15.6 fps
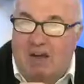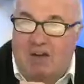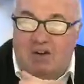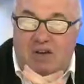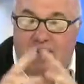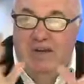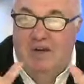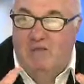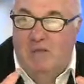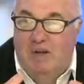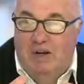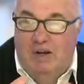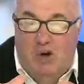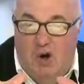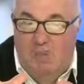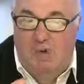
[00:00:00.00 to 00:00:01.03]
You can get
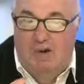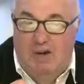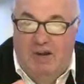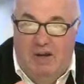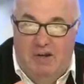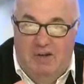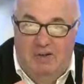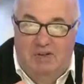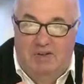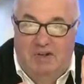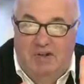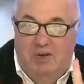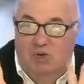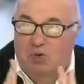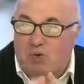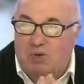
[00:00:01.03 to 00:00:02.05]
really complicated
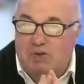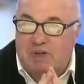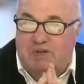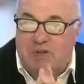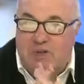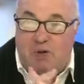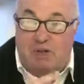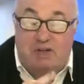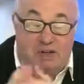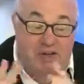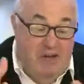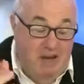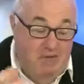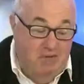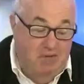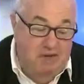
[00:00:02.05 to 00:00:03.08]
rules if you want. You
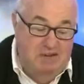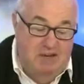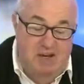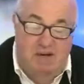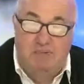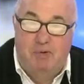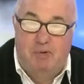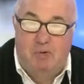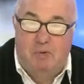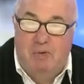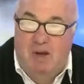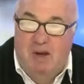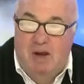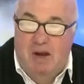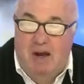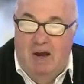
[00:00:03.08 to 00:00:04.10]
can, for example,
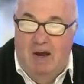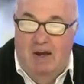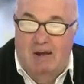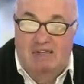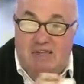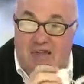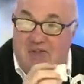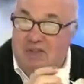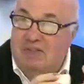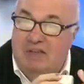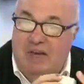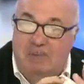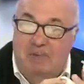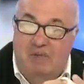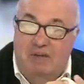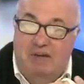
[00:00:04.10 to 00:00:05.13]
set this
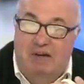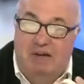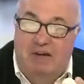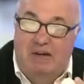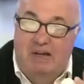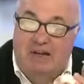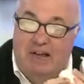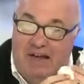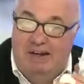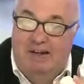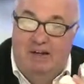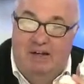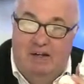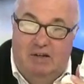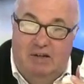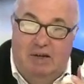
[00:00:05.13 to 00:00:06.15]
up near a cat
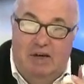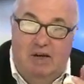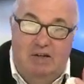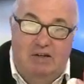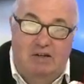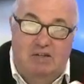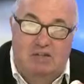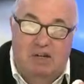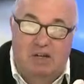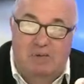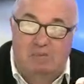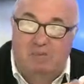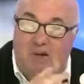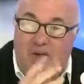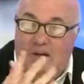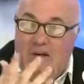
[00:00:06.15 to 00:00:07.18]
litter,
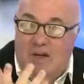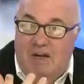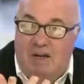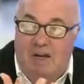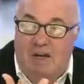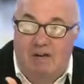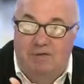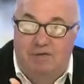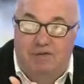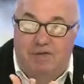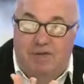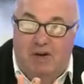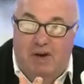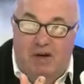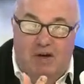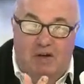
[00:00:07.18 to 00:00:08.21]
and if
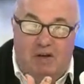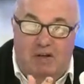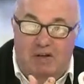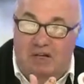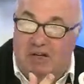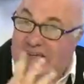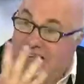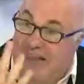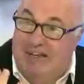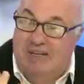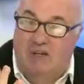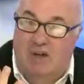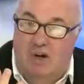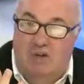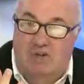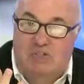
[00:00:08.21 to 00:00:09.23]
your cat
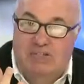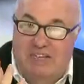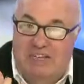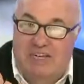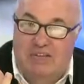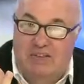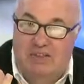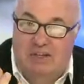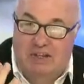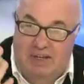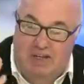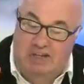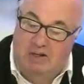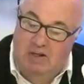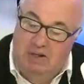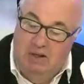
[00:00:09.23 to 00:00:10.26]
goes near the
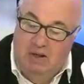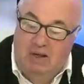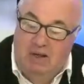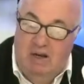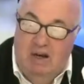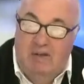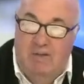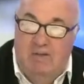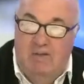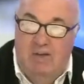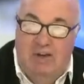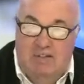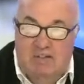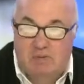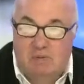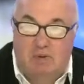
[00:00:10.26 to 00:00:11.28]
litter,
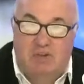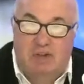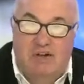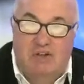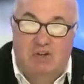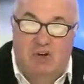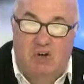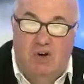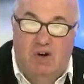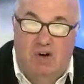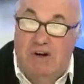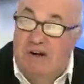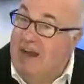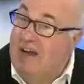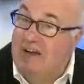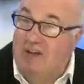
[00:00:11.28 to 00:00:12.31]
this will then turn on
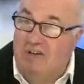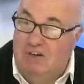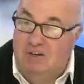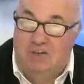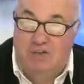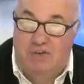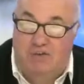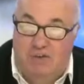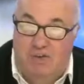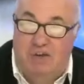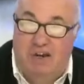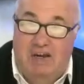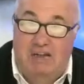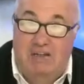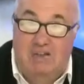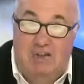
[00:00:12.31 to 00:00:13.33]
an air conditioner for the
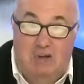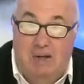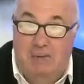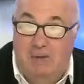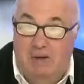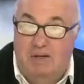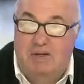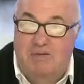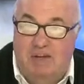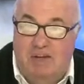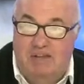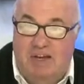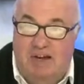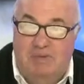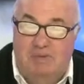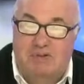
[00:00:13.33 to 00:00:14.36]
next 30 minutes, for
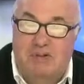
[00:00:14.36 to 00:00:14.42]
example.